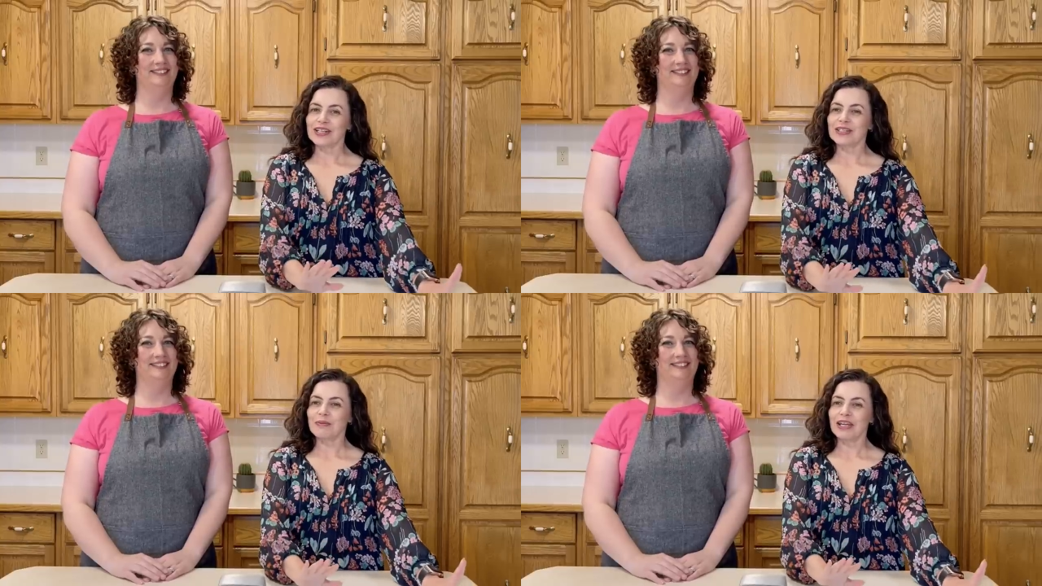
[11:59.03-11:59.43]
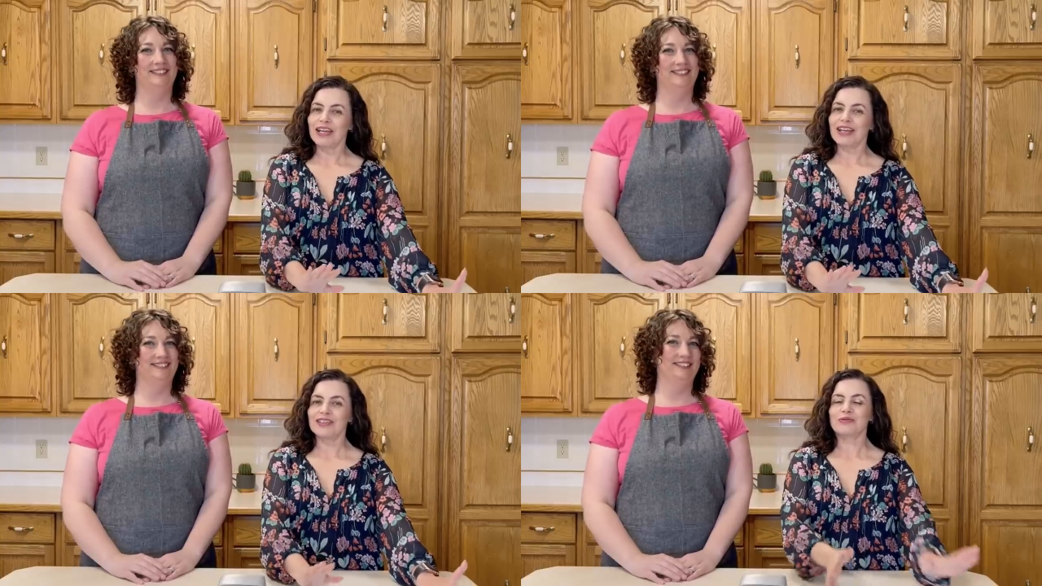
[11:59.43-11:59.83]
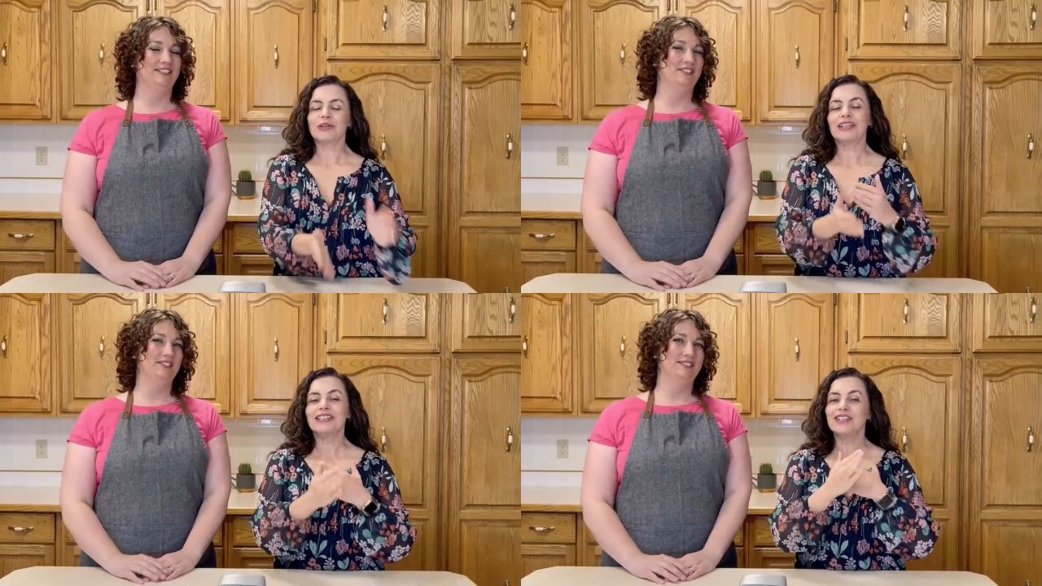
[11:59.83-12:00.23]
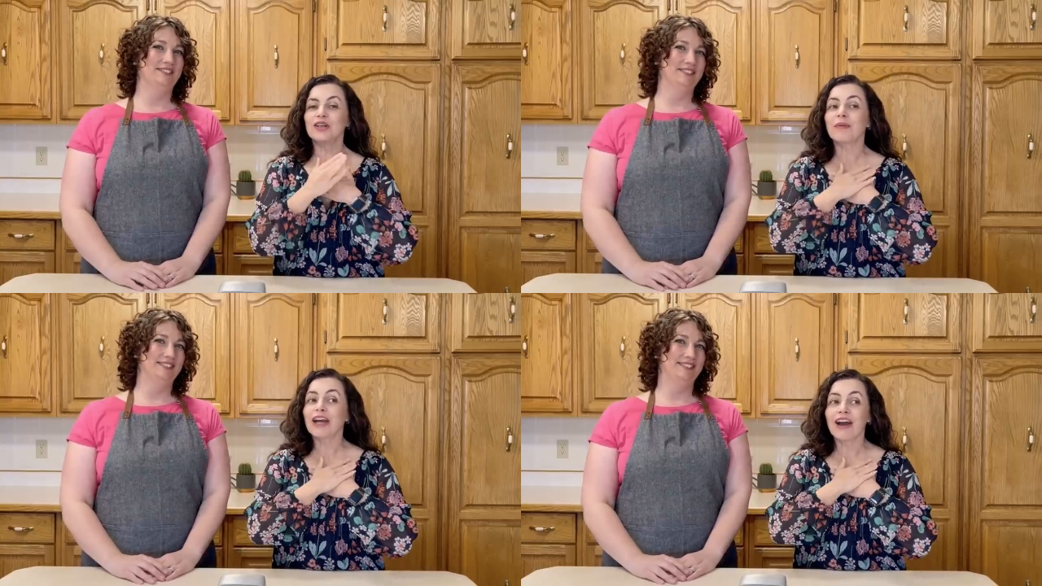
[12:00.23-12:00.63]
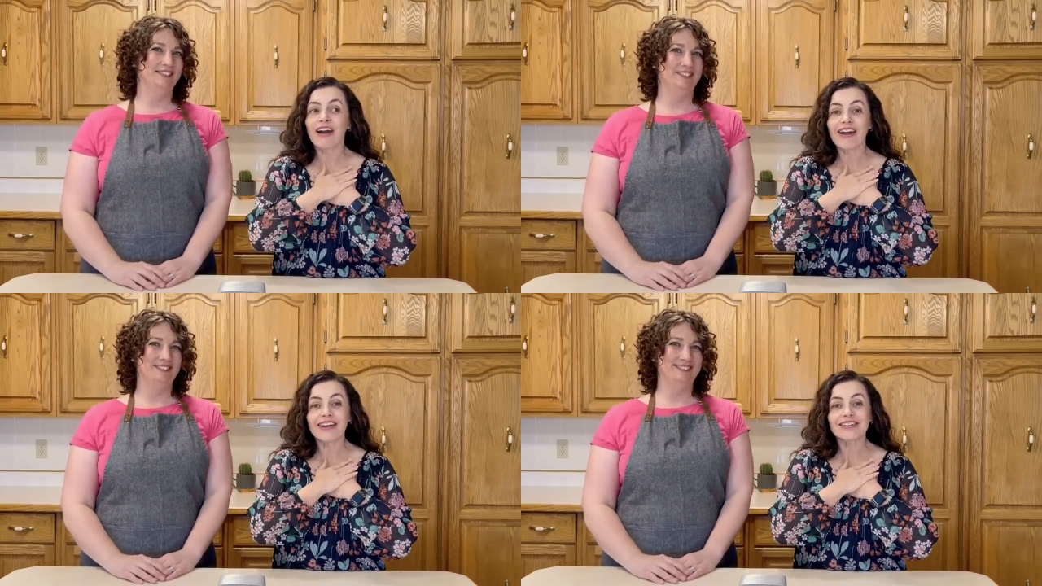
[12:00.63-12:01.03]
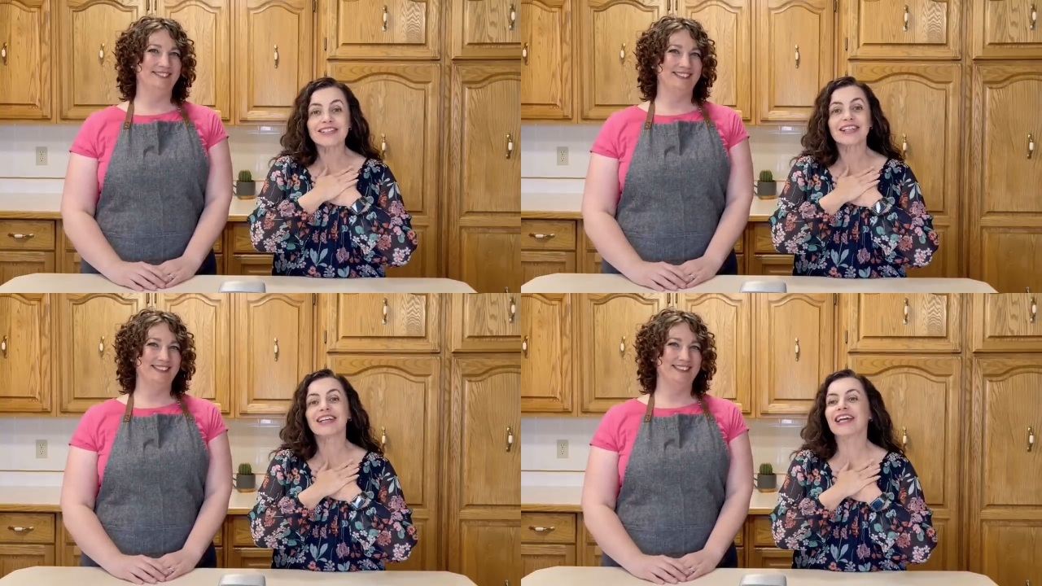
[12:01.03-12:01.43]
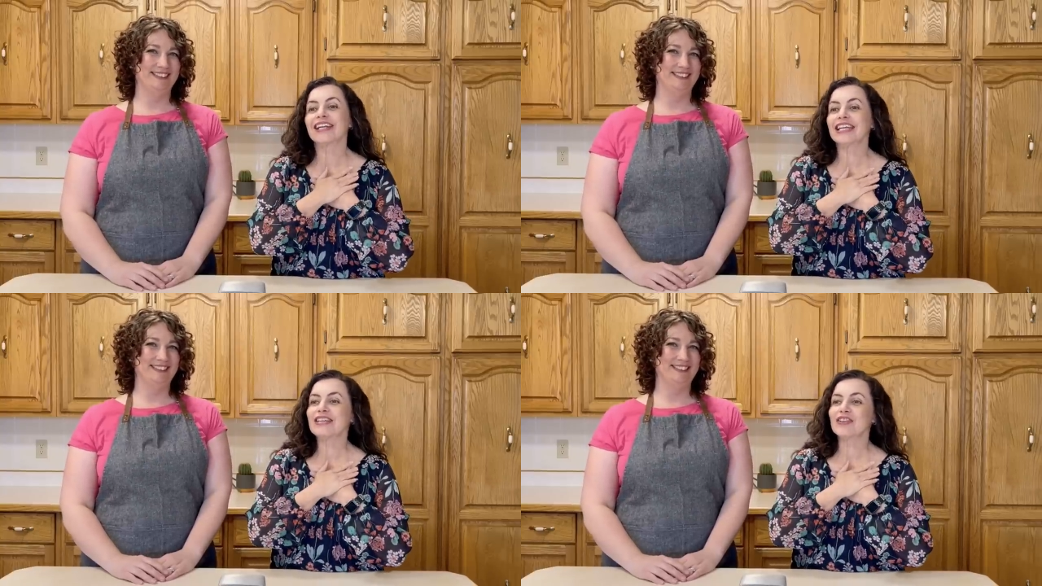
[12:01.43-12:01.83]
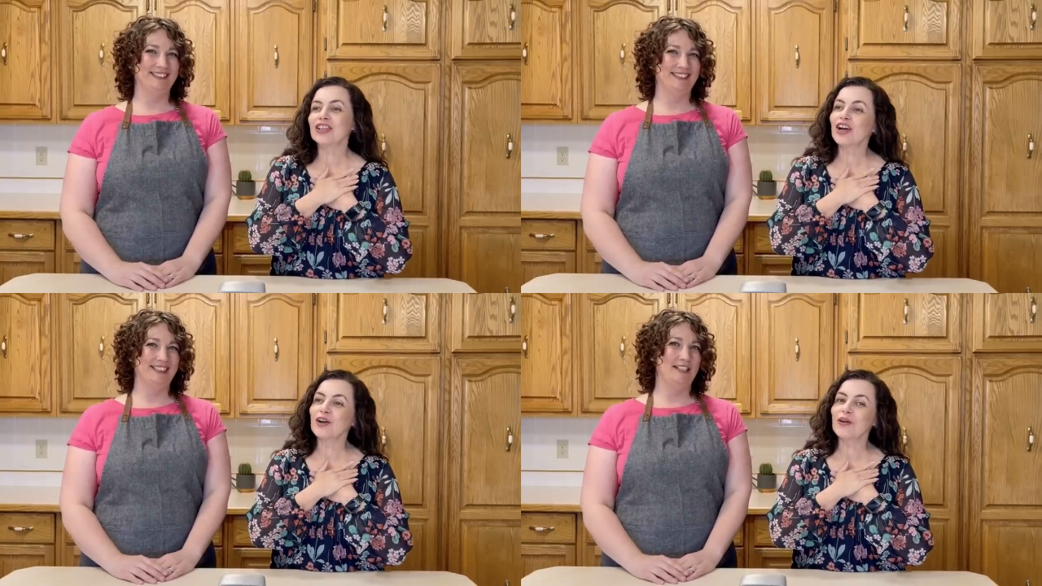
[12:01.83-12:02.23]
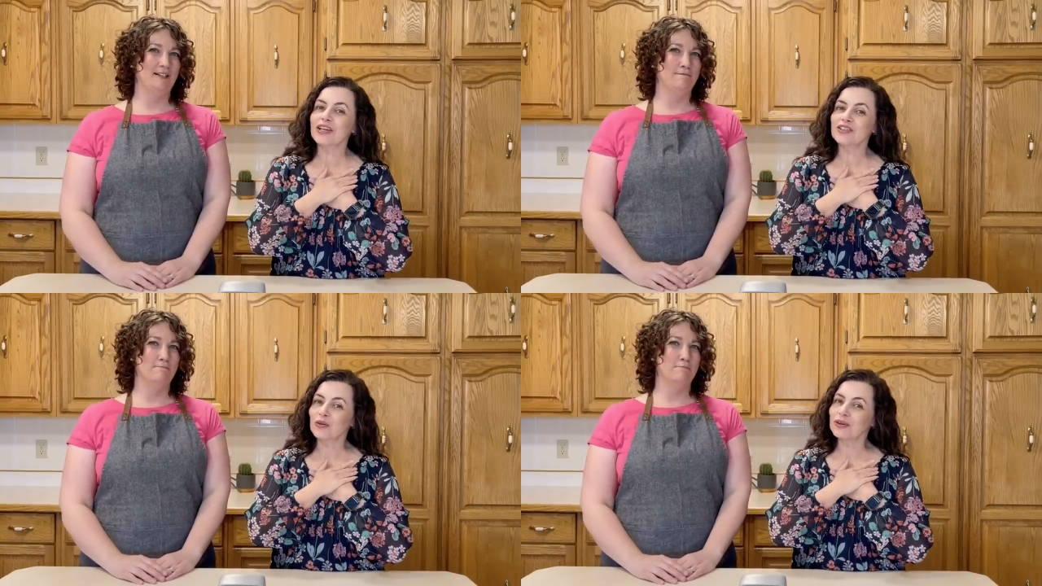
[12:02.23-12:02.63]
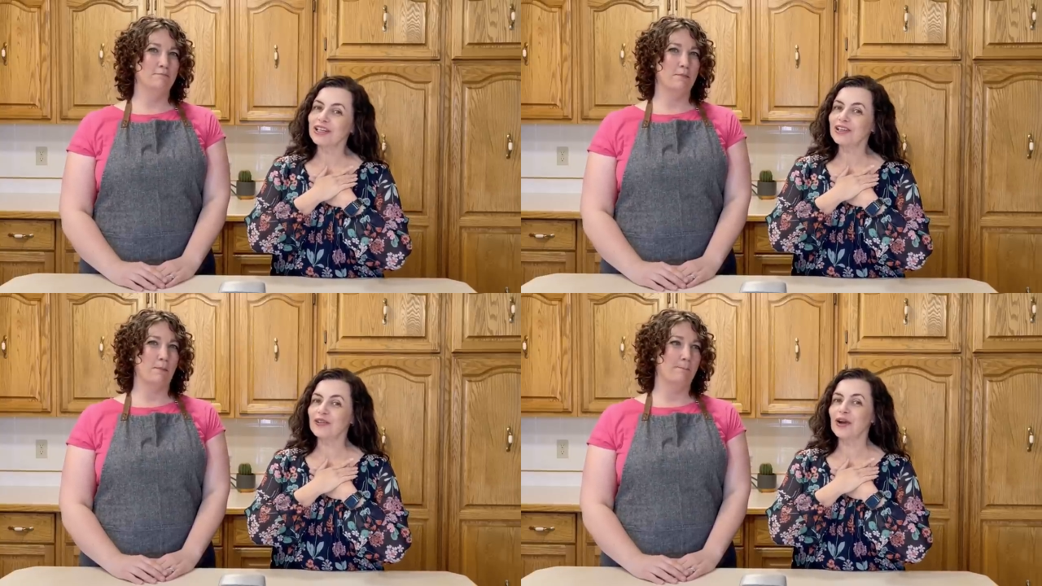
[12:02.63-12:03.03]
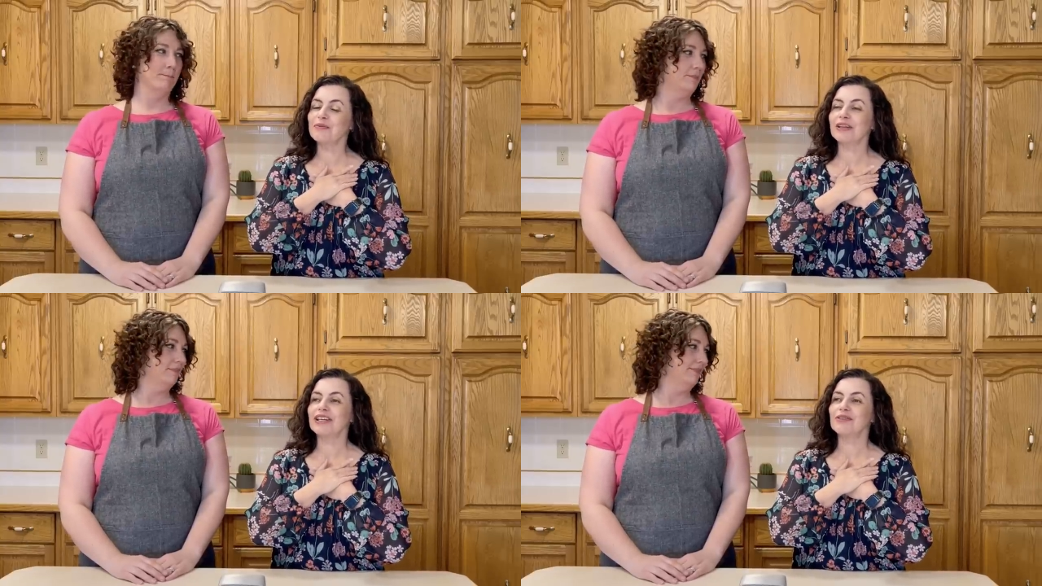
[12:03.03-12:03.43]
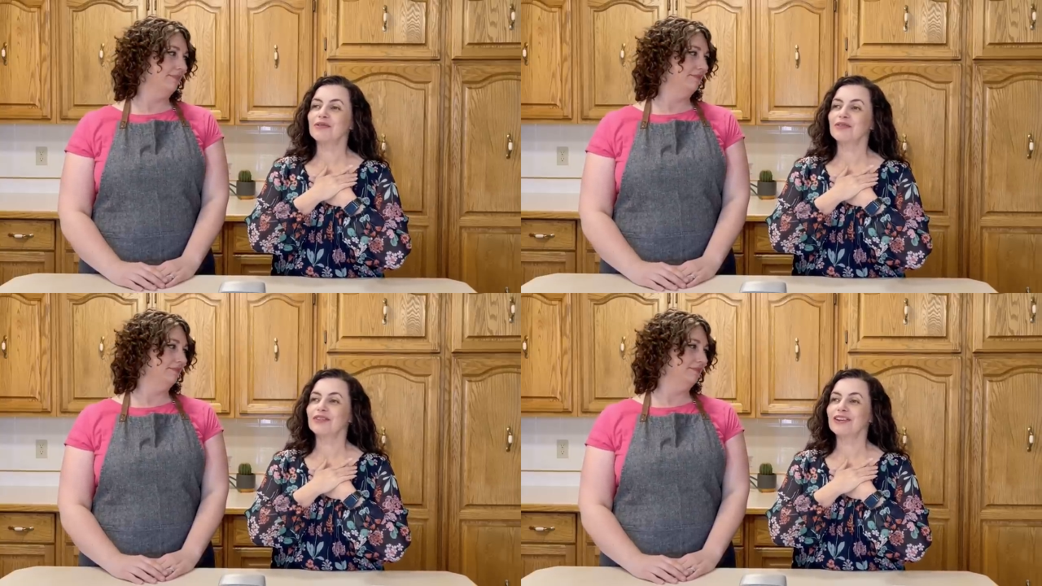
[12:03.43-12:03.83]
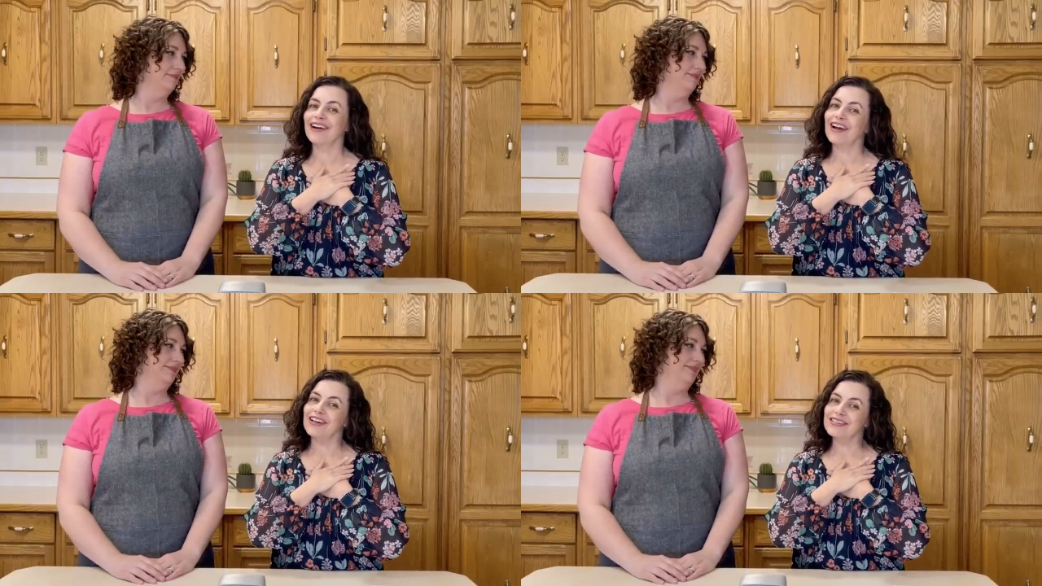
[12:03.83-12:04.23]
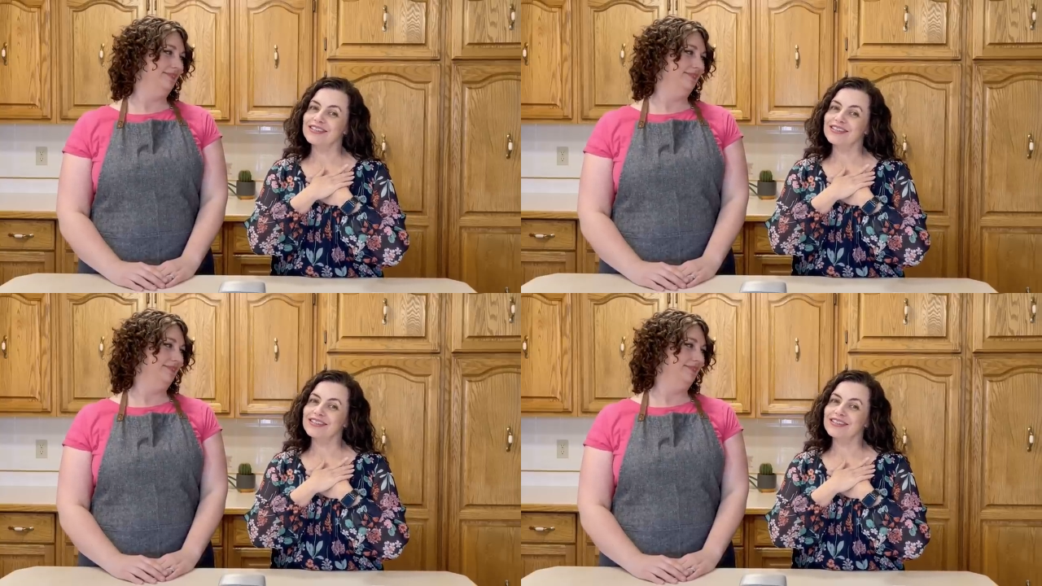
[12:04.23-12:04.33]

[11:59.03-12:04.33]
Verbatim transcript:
Speaker 1: recipe is really dear to my heart, and even though I don't eat ground beef, I